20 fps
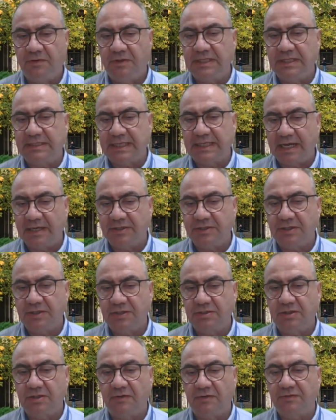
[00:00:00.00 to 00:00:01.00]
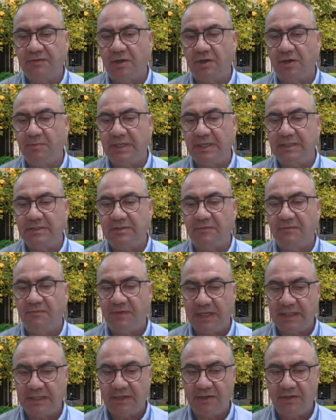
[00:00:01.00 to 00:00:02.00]
for discussions of topics of
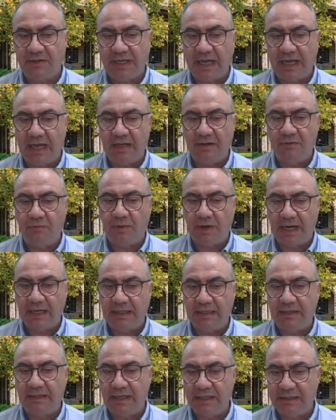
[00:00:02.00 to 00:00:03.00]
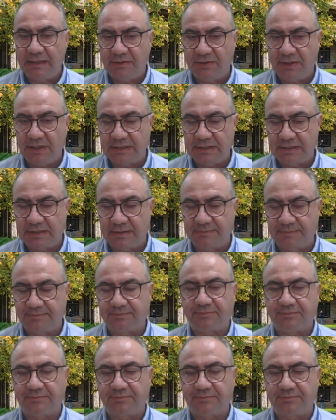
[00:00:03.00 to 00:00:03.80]
veterinary and wider interest.